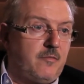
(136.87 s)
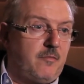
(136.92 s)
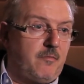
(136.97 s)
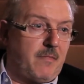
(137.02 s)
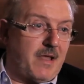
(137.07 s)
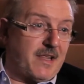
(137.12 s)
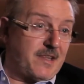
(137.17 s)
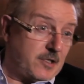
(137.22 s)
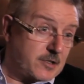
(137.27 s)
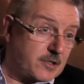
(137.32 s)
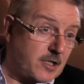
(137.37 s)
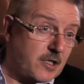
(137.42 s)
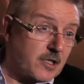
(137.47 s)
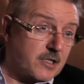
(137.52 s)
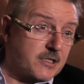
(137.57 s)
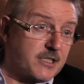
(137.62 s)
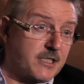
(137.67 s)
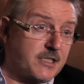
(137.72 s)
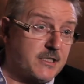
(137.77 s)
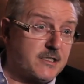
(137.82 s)

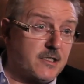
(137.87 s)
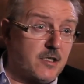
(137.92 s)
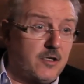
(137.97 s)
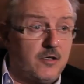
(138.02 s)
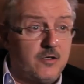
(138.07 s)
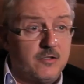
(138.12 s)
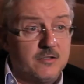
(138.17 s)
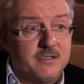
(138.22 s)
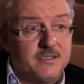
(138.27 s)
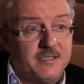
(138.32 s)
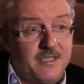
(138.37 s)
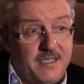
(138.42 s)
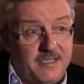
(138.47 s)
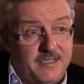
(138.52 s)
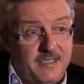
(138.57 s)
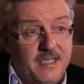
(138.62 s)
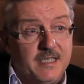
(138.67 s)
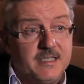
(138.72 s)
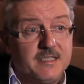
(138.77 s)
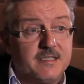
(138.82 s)
methodologies or
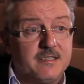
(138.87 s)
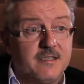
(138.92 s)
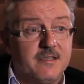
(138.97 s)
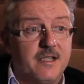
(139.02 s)
techniques